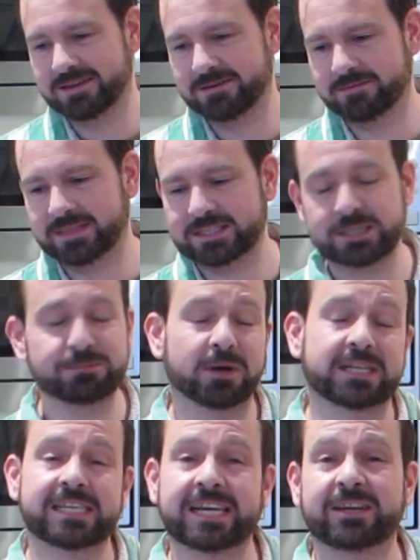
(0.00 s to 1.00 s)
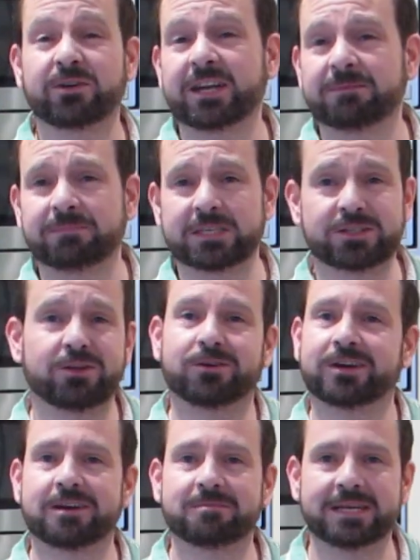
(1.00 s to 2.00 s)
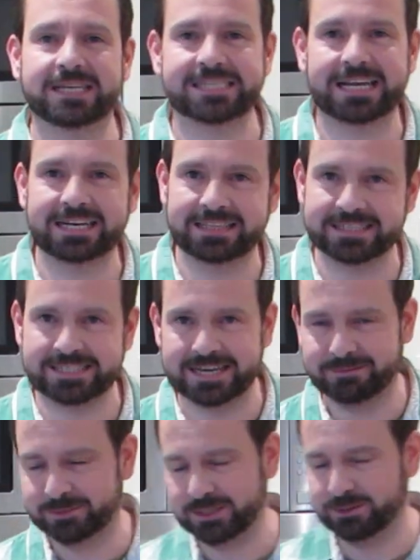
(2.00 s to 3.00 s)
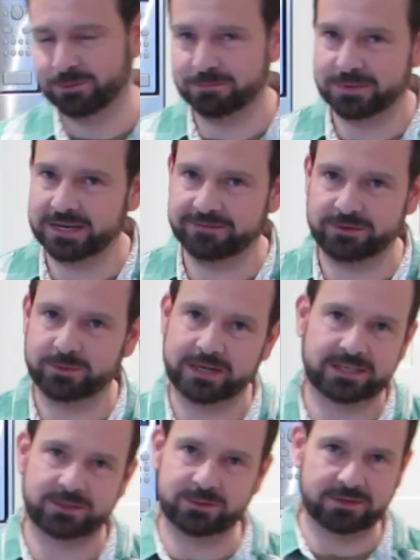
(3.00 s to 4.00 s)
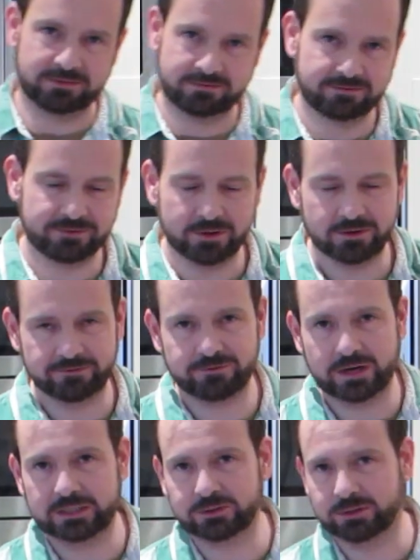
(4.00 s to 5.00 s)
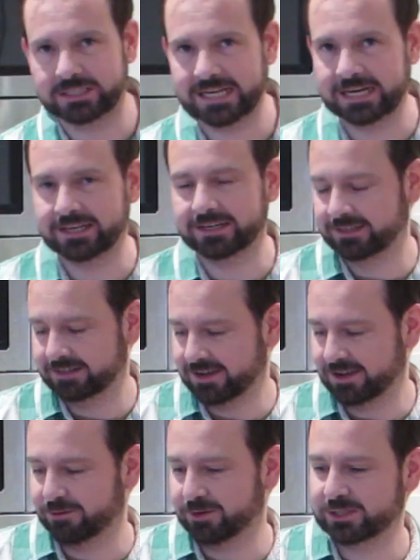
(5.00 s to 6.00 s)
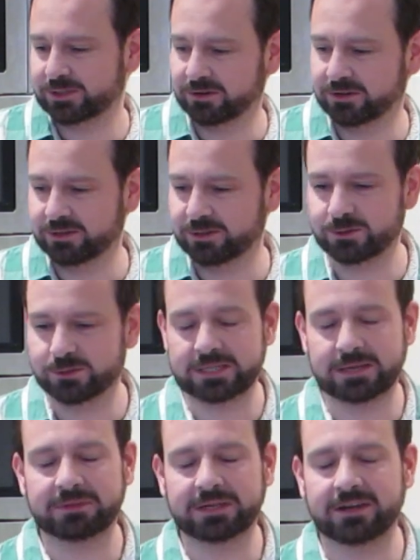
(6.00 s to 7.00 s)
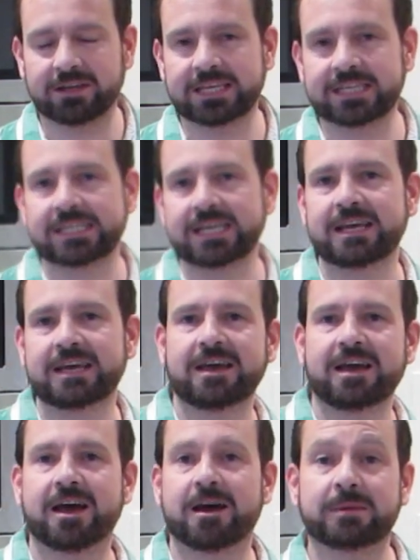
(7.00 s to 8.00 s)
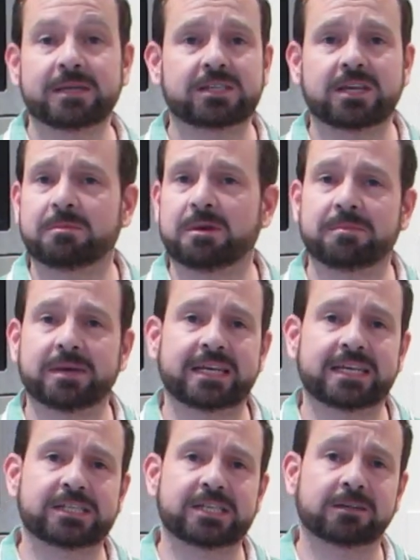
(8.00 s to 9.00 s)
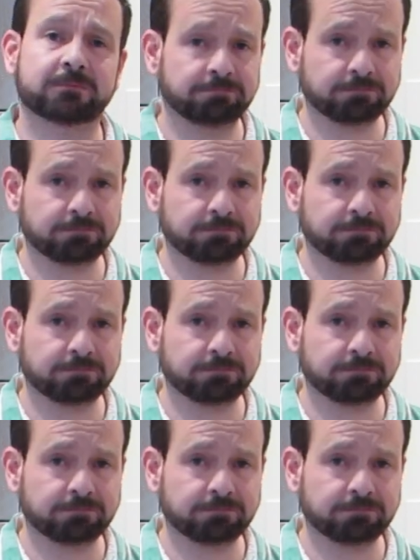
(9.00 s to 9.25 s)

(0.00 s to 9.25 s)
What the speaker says: This is my take on it. It's not going to be exactly the same as it would be if you went to a full-on French or Italian kind of restaurant and you saw something like this. It's going to be a bit easier.